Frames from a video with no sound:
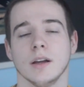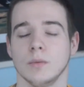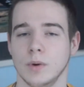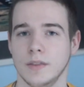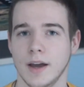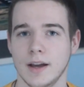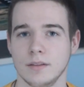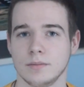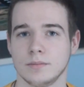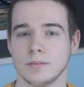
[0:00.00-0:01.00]
And with that,
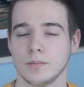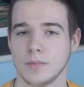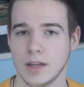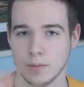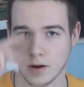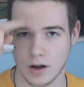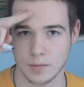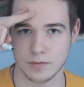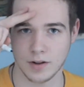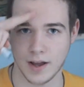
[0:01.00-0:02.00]
keep calm
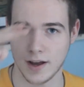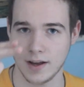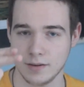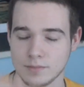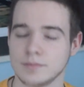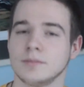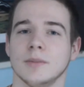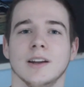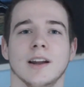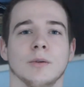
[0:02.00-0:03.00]
and fly high,
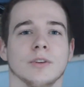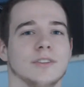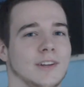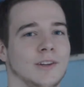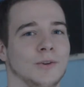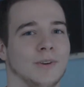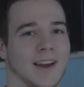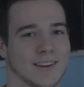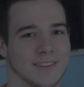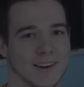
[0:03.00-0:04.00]
and I will see you
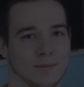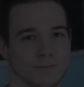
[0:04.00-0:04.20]
next time.